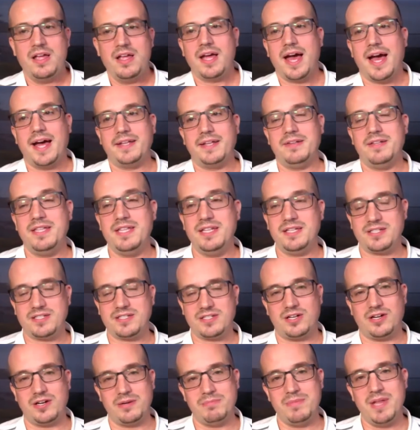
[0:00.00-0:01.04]
And this
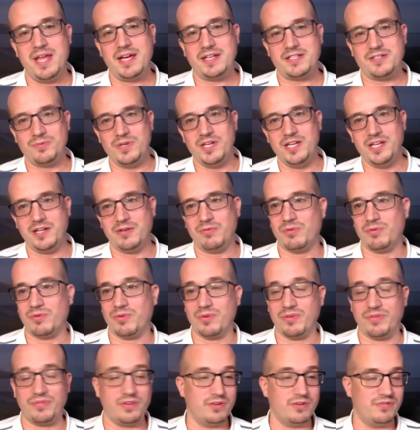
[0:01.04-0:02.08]
time next week, we'll
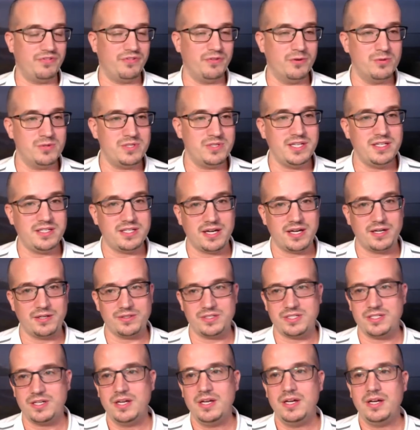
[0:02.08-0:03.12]
reveal full
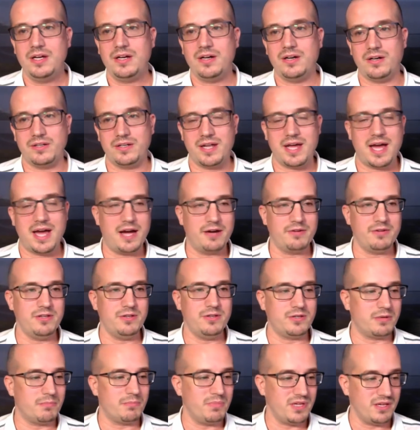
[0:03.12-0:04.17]
details on how you
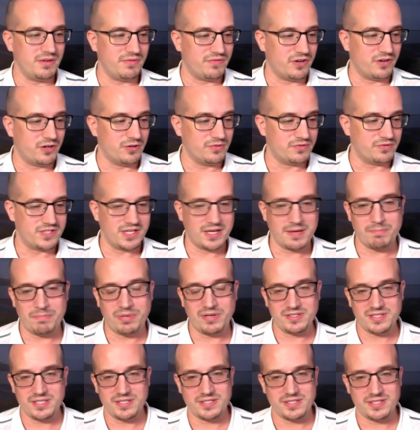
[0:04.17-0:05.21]
can be involved and
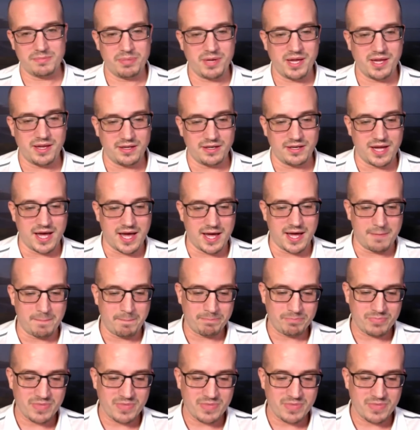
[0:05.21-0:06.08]
participate in that.